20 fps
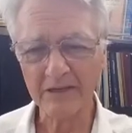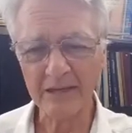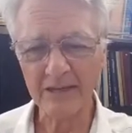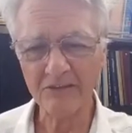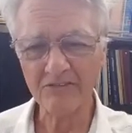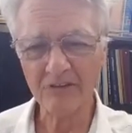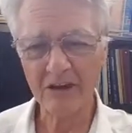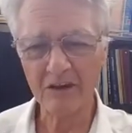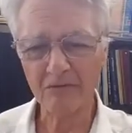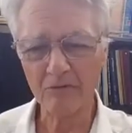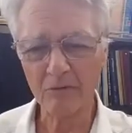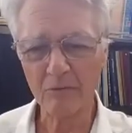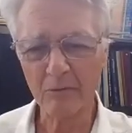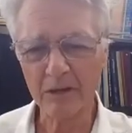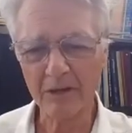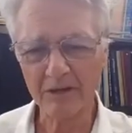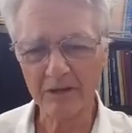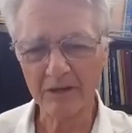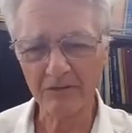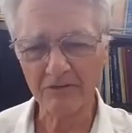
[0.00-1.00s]
Each and every
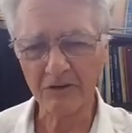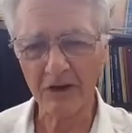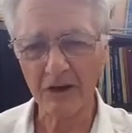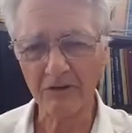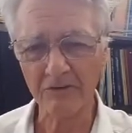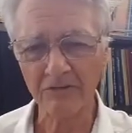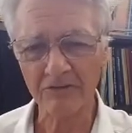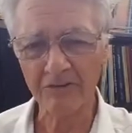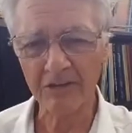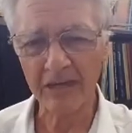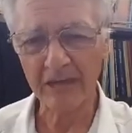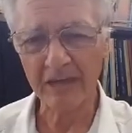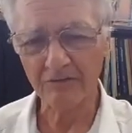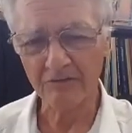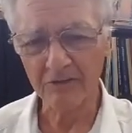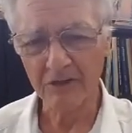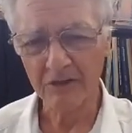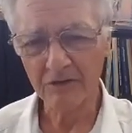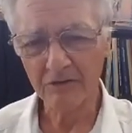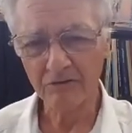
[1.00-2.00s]
one of these are
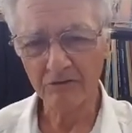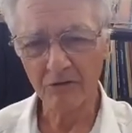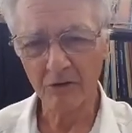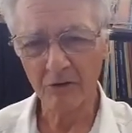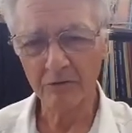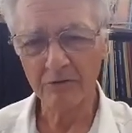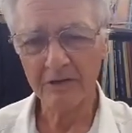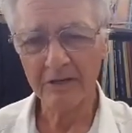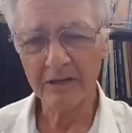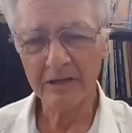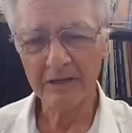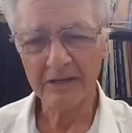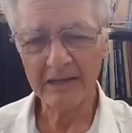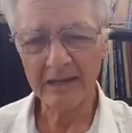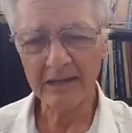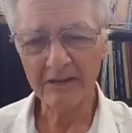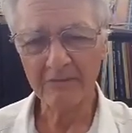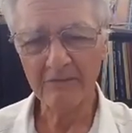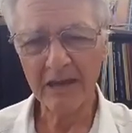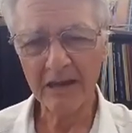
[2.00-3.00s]
saved, so
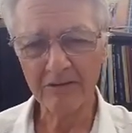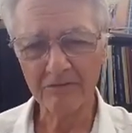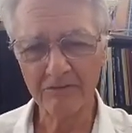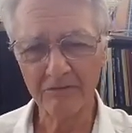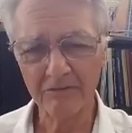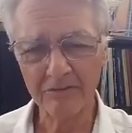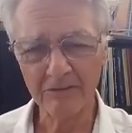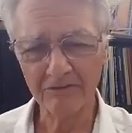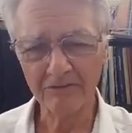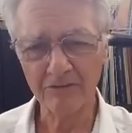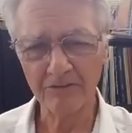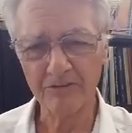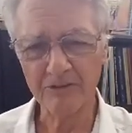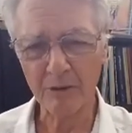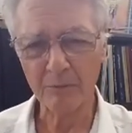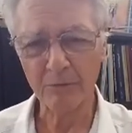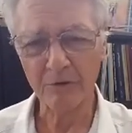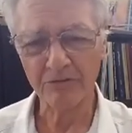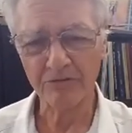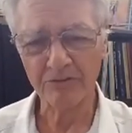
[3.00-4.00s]
take advantage of it. This is
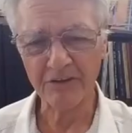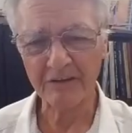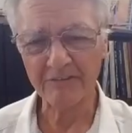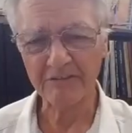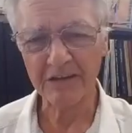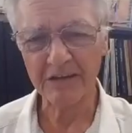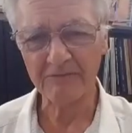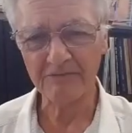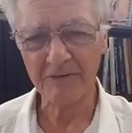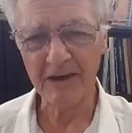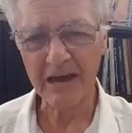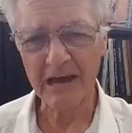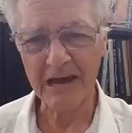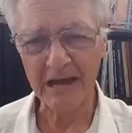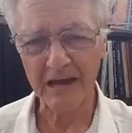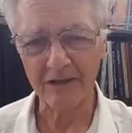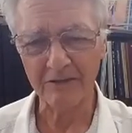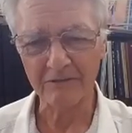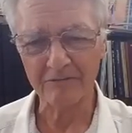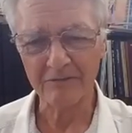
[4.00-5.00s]
number
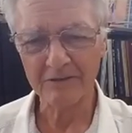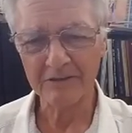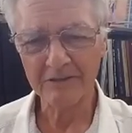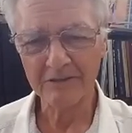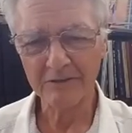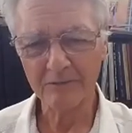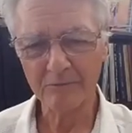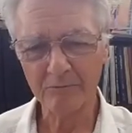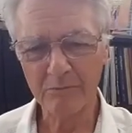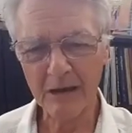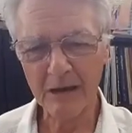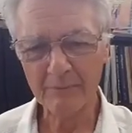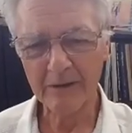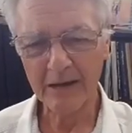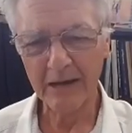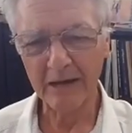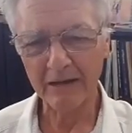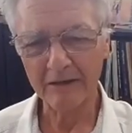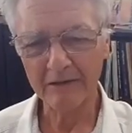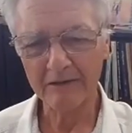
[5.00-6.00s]
75.
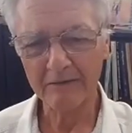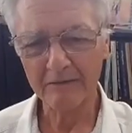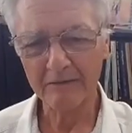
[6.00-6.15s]
Bye-bye.